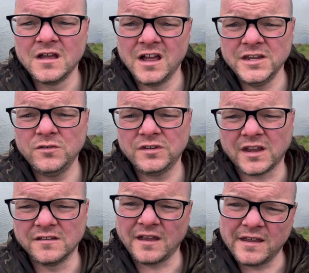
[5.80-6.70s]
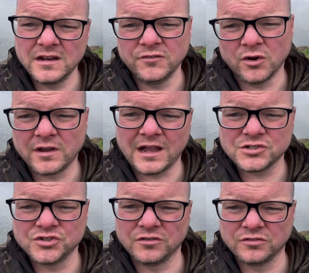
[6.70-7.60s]
Are you sick and tired of your
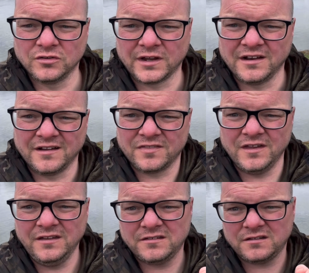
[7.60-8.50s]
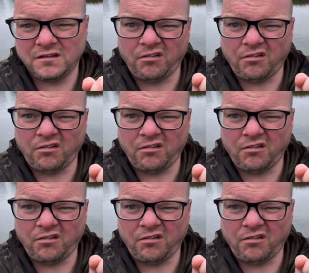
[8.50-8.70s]
catch shots looking like this?